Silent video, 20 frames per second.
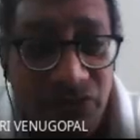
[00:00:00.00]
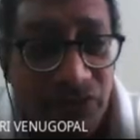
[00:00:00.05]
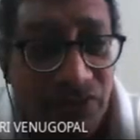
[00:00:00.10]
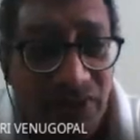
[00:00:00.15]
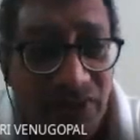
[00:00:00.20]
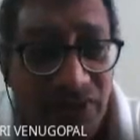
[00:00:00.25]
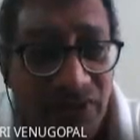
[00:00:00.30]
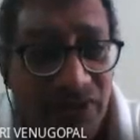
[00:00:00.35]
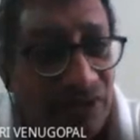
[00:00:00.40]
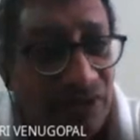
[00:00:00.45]

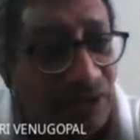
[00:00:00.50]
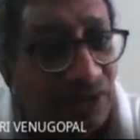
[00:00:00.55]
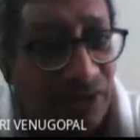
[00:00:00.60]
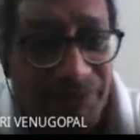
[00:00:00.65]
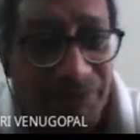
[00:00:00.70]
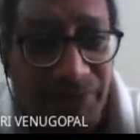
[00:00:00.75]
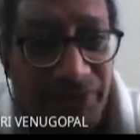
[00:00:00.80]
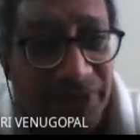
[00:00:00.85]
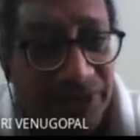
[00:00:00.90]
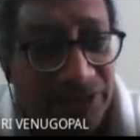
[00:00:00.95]
Okay,
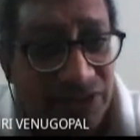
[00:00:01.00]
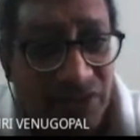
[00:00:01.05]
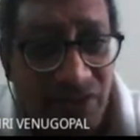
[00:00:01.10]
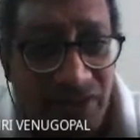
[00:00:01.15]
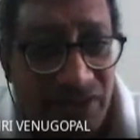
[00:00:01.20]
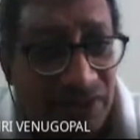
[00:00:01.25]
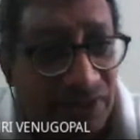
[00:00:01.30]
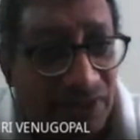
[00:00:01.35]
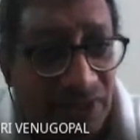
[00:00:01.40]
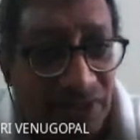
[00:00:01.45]
templates
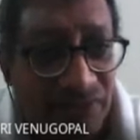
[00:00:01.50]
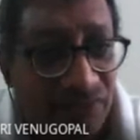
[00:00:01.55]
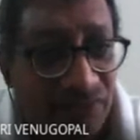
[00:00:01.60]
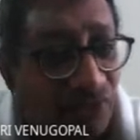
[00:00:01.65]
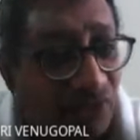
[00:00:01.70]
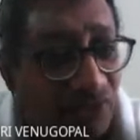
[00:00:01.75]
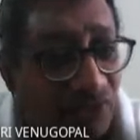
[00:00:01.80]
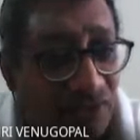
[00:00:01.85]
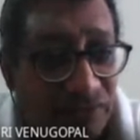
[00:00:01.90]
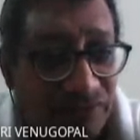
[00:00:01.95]
are there
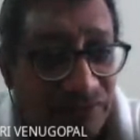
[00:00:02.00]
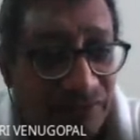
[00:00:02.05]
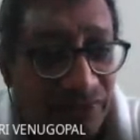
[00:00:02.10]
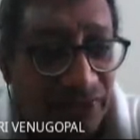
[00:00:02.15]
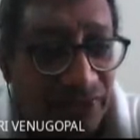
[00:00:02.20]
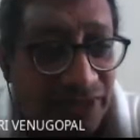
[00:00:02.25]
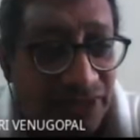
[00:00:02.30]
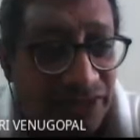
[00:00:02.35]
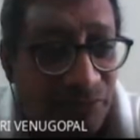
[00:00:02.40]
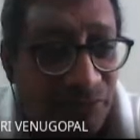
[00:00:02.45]
for
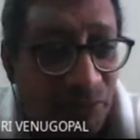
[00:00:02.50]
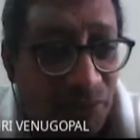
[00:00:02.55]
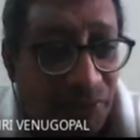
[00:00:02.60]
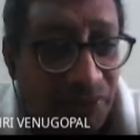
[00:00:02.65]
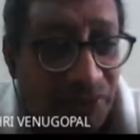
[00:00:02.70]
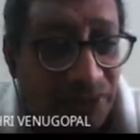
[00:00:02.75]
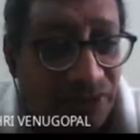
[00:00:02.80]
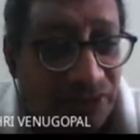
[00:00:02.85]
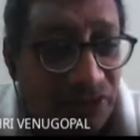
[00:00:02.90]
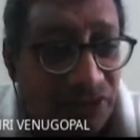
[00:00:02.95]
various
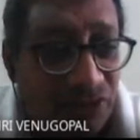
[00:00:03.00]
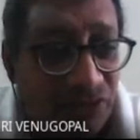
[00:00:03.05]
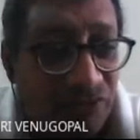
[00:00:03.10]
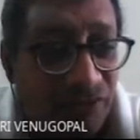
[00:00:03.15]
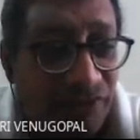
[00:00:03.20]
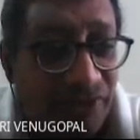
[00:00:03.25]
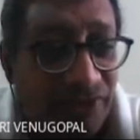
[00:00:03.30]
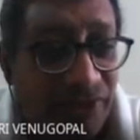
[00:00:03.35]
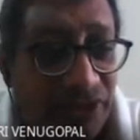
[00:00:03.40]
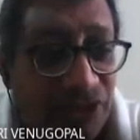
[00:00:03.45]
models,
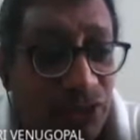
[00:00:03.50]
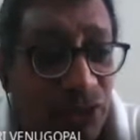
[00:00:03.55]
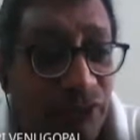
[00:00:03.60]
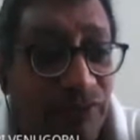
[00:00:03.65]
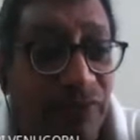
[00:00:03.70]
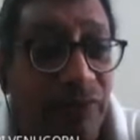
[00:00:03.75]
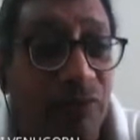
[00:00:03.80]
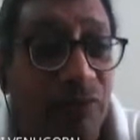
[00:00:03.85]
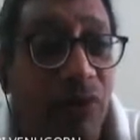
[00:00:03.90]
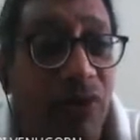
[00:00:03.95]
various
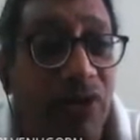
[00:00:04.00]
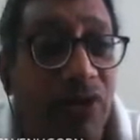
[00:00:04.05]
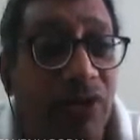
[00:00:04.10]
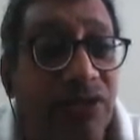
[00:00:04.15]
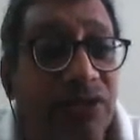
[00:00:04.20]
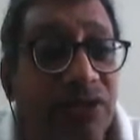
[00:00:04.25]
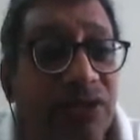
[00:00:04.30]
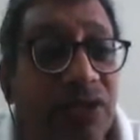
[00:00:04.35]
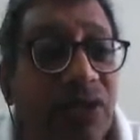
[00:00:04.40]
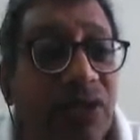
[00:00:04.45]
queuing
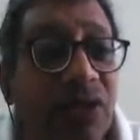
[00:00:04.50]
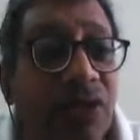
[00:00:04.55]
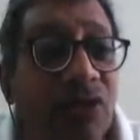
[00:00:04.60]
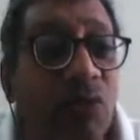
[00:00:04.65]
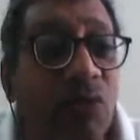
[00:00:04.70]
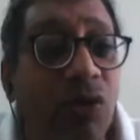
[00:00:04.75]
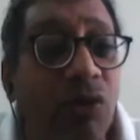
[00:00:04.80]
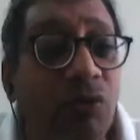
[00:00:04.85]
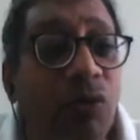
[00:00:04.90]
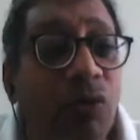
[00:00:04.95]
models.
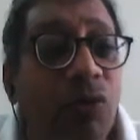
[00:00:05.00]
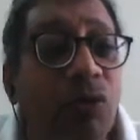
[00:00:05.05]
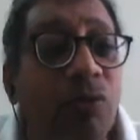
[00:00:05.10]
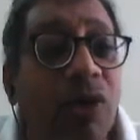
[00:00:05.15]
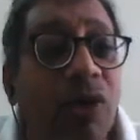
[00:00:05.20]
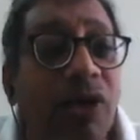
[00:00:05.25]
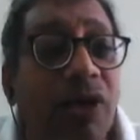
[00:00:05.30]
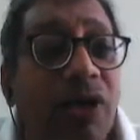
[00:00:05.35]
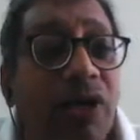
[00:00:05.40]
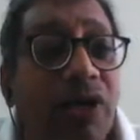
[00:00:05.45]
One more
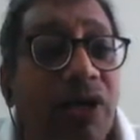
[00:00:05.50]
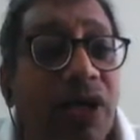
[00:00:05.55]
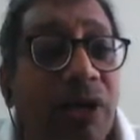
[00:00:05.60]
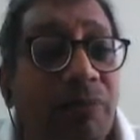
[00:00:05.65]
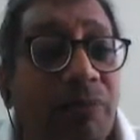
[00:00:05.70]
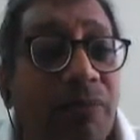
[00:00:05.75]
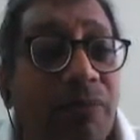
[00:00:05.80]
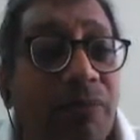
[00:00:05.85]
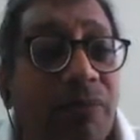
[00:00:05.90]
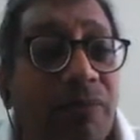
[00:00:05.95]
model,
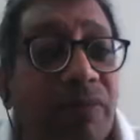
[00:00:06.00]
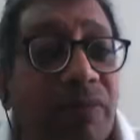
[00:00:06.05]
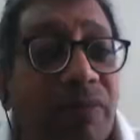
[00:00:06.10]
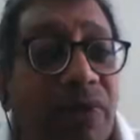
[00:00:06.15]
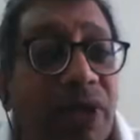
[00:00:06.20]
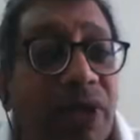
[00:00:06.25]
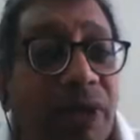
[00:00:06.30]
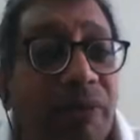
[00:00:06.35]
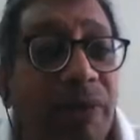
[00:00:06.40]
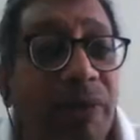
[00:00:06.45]

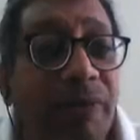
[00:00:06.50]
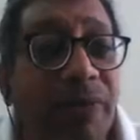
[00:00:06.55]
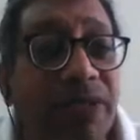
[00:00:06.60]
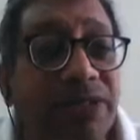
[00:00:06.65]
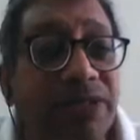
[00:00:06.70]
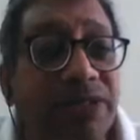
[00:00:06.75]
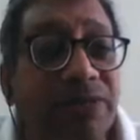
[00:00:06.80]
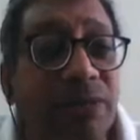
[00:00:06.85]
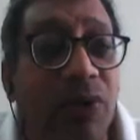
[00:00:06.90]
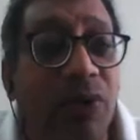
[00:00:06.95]

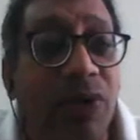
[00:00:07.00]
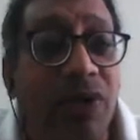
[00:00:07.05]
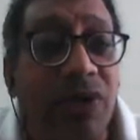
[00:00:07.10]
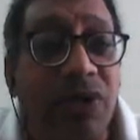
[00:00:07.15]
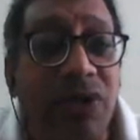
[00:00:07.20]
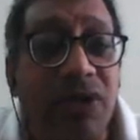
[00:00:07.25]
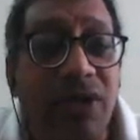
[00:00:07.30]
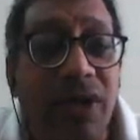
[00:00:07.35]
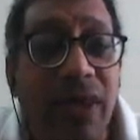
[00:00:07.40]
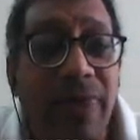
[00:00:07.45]
MMS
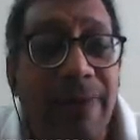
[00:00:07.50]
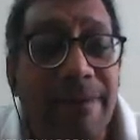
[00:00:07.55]
model.